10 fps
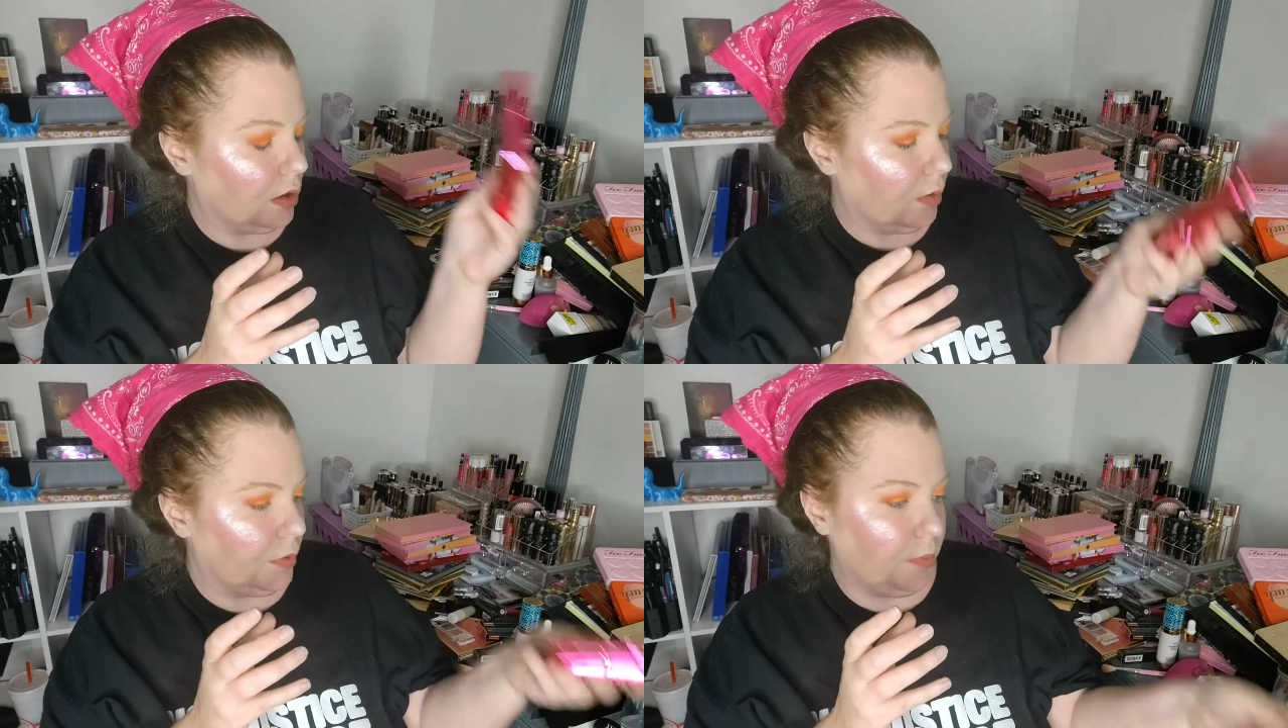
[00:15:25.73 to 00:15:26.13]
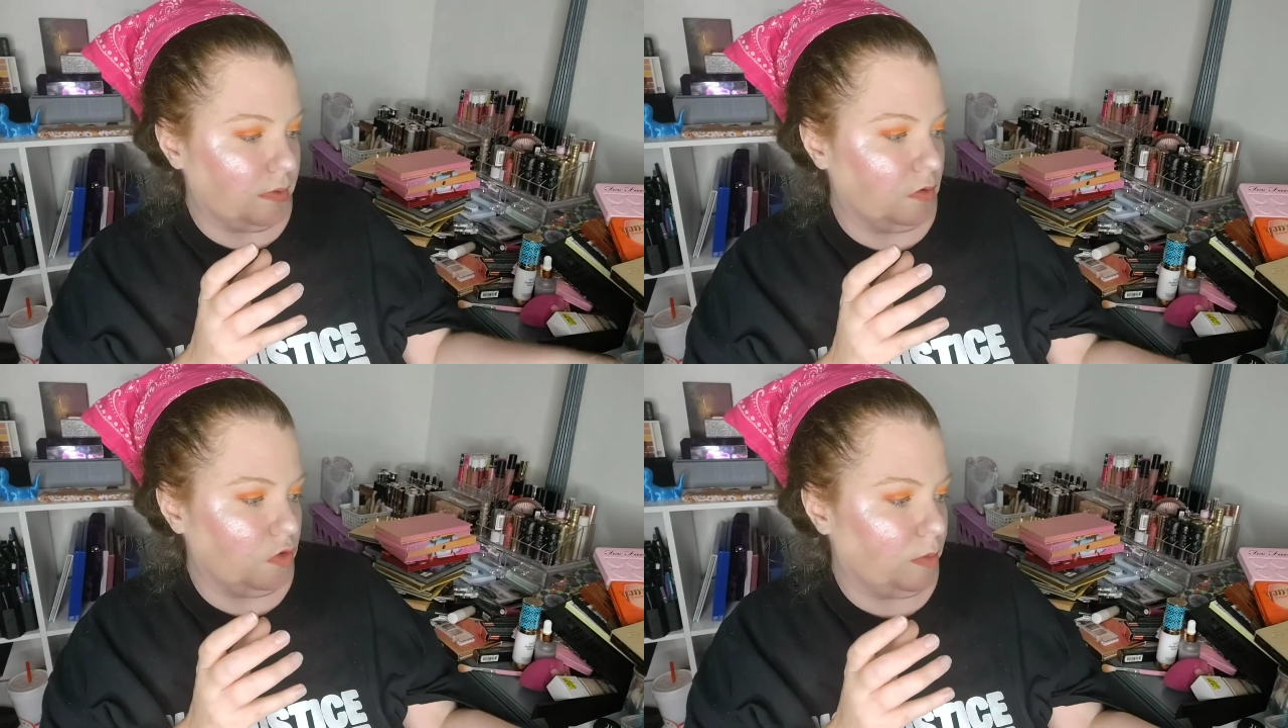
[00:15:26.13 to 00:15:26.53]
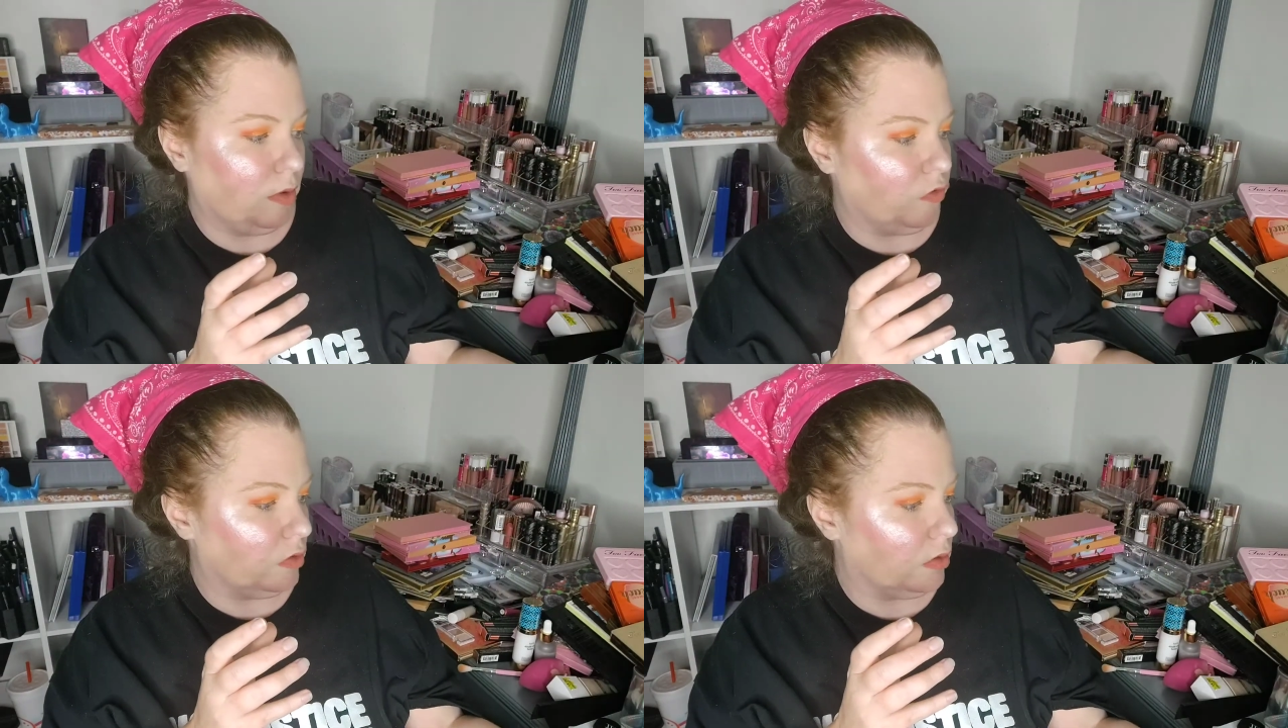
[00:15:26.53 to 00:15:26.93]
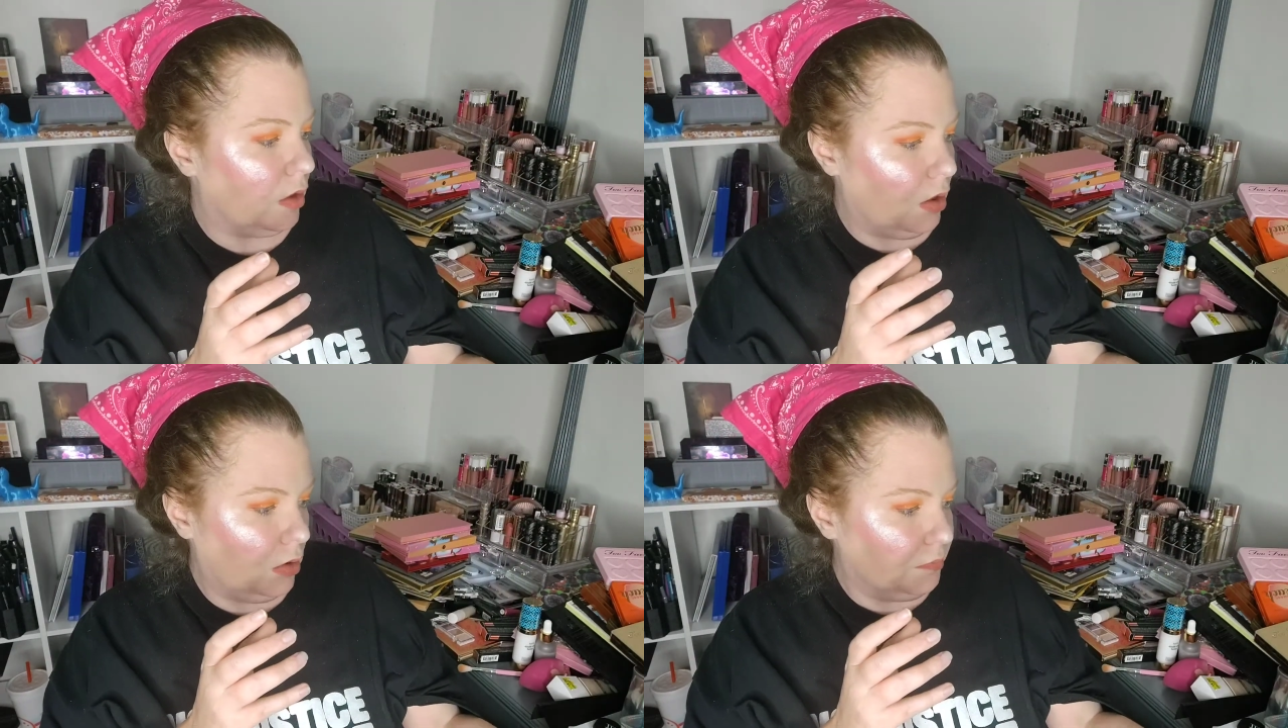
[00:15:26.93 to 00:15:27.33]
It came in a BoxyCharm and
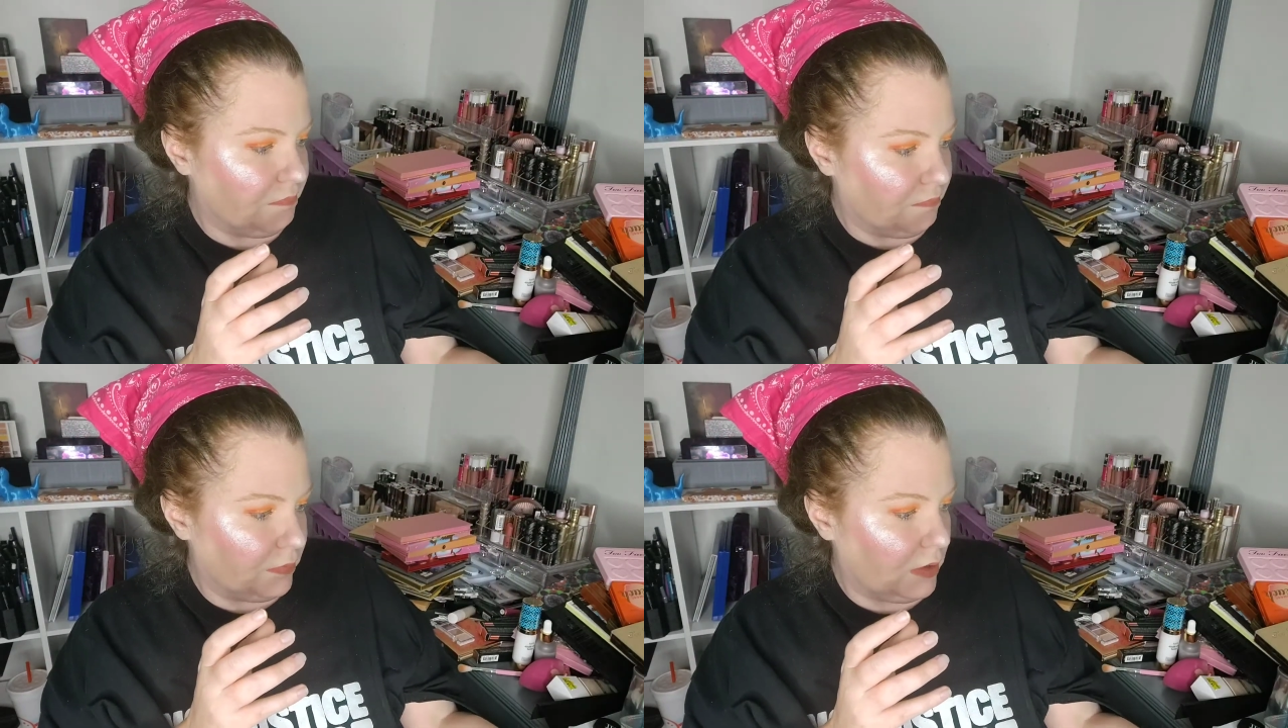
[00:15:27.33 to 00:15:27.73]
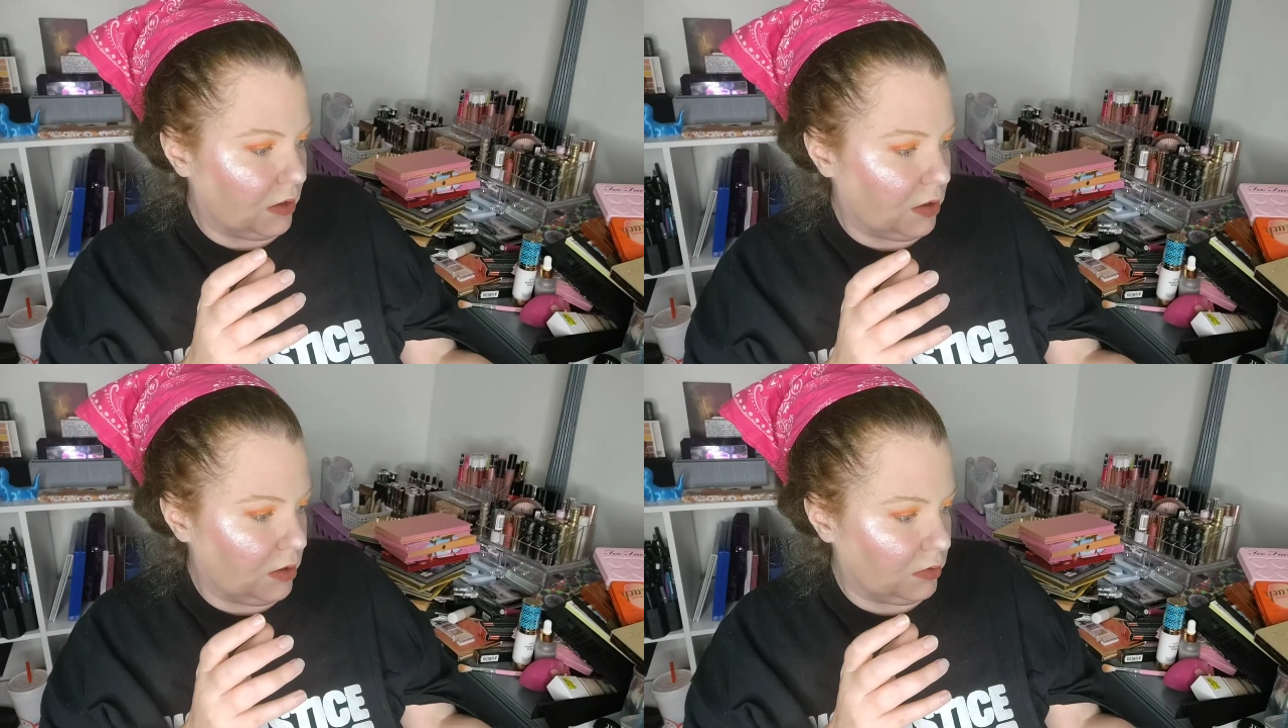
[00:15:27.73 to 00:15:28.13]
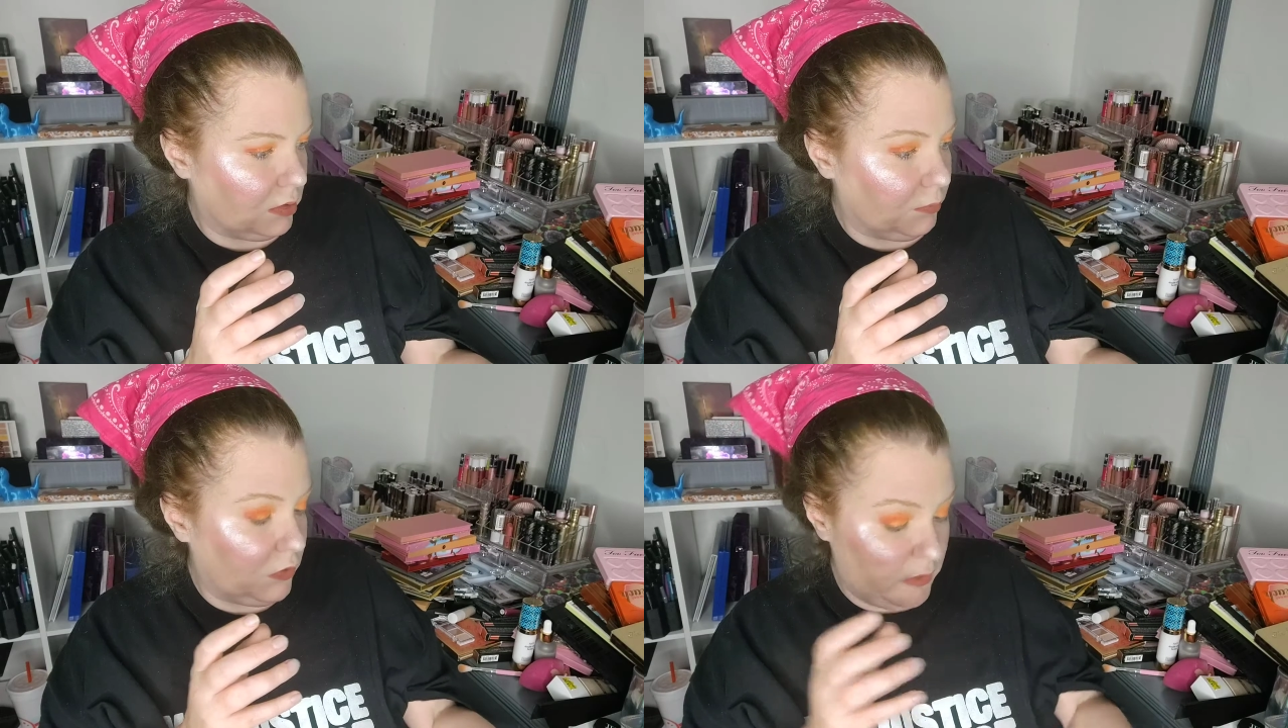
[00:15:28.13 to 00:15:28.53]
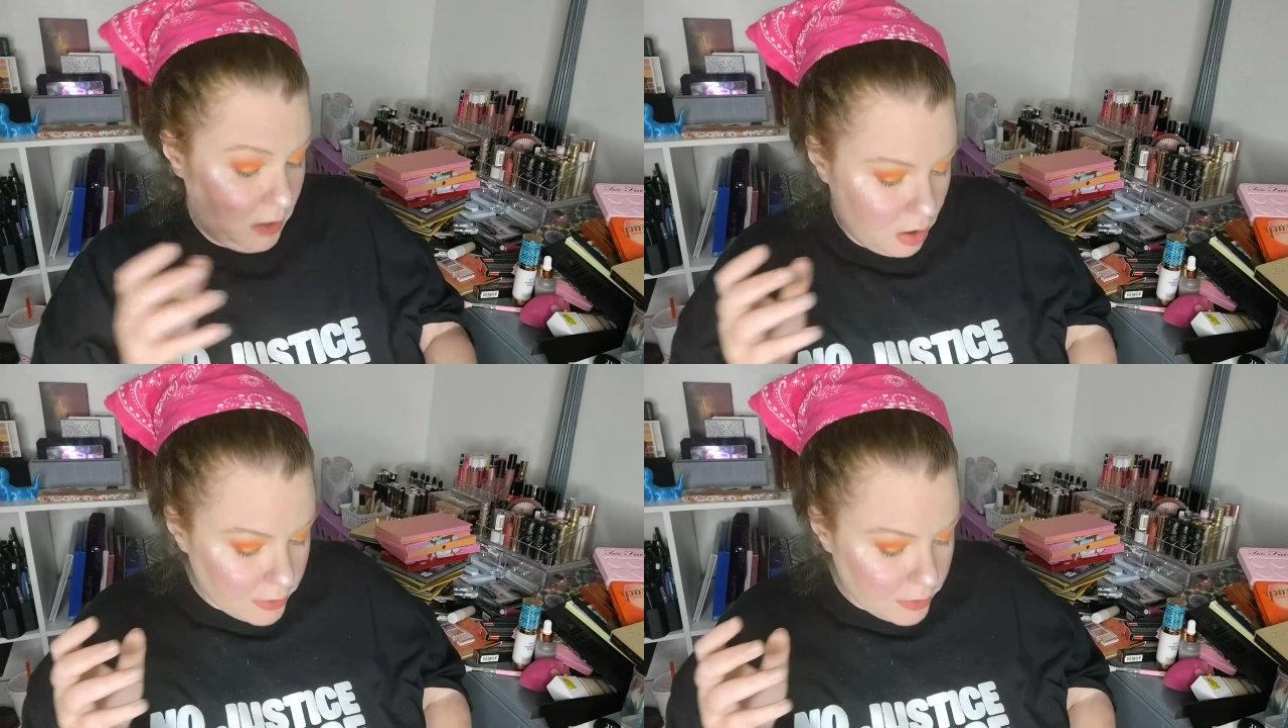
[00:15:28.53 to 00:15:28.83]
it kind of slipped the thing.